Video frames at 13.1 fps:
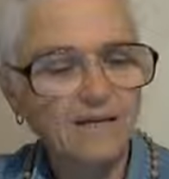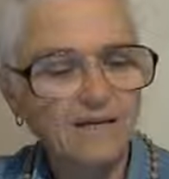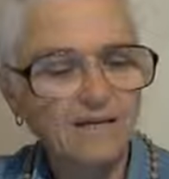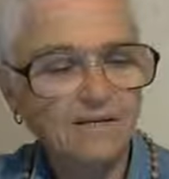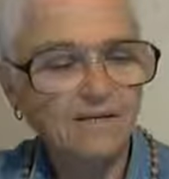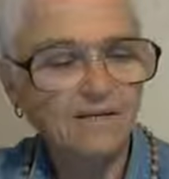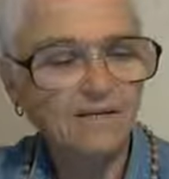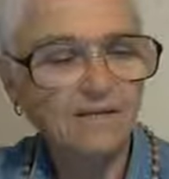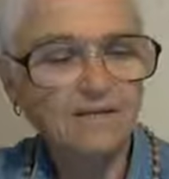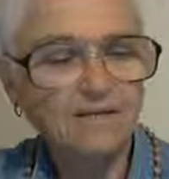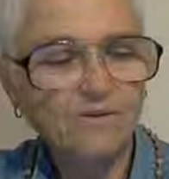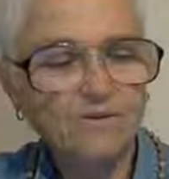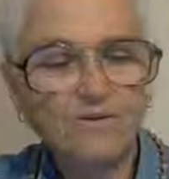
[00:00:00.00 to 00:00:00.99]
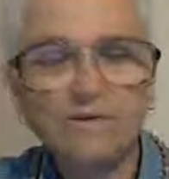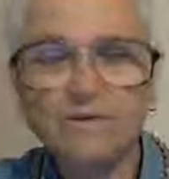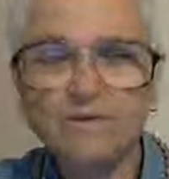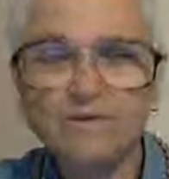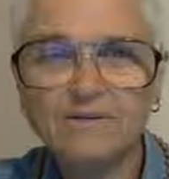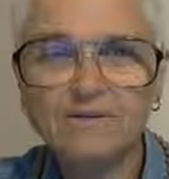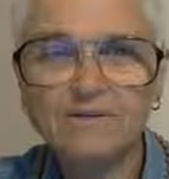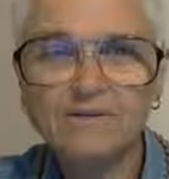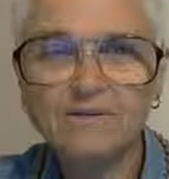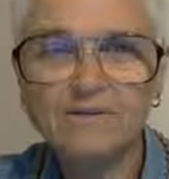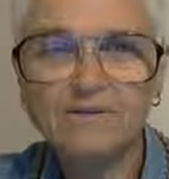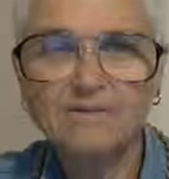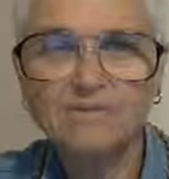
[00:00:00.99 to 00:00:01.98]
Here's another
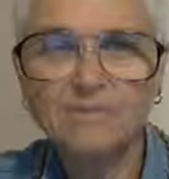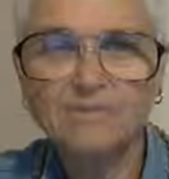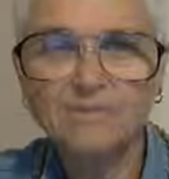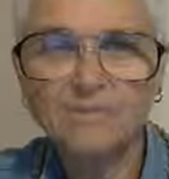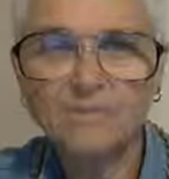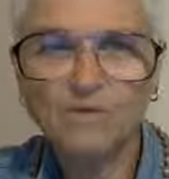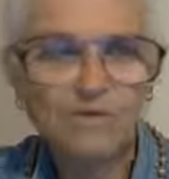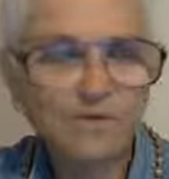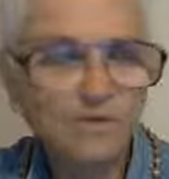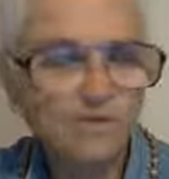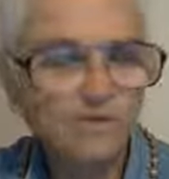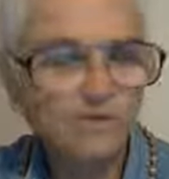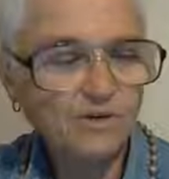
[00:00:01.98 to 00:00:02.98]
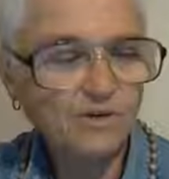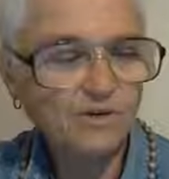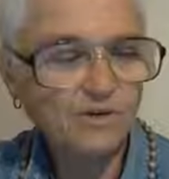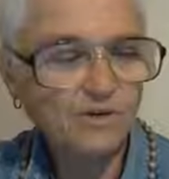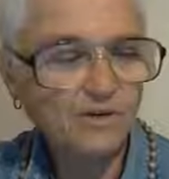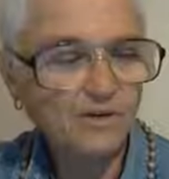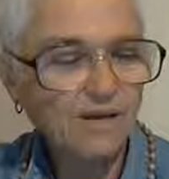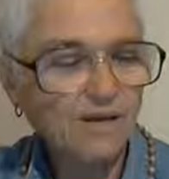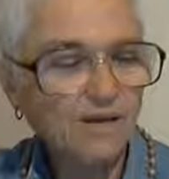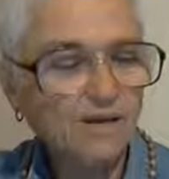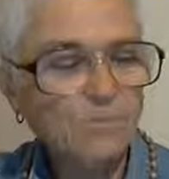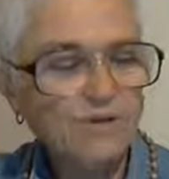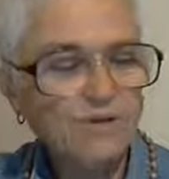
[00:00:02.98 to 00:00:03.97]
involving children.
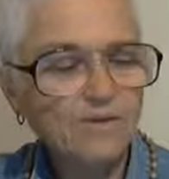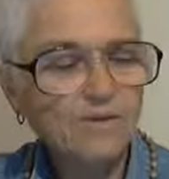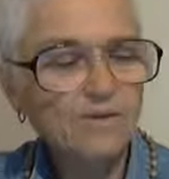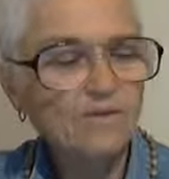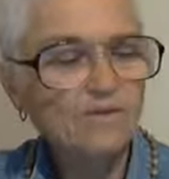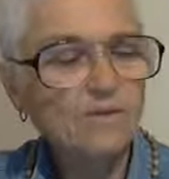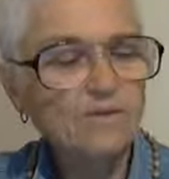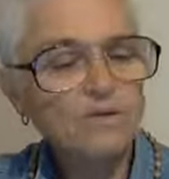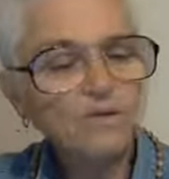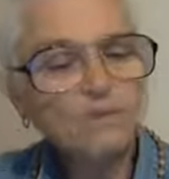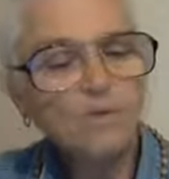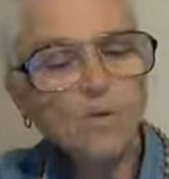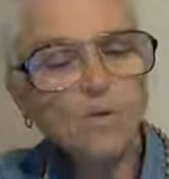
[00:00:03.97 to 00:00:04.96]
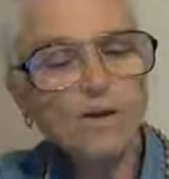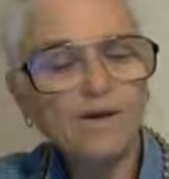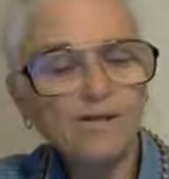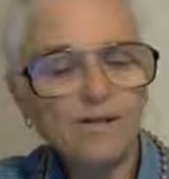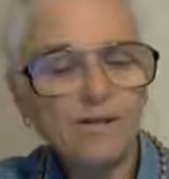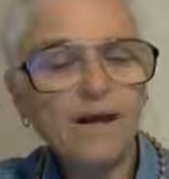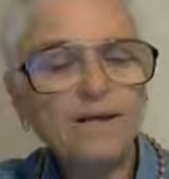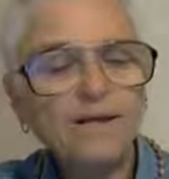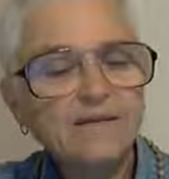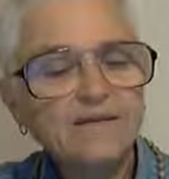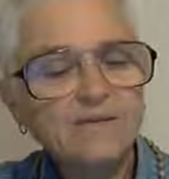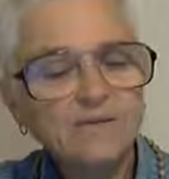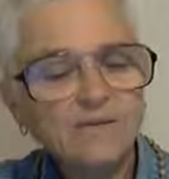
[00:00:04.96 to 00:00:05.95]
With the little boy
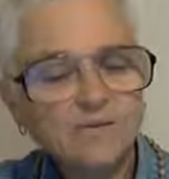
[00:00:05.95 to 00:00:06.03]
lying in the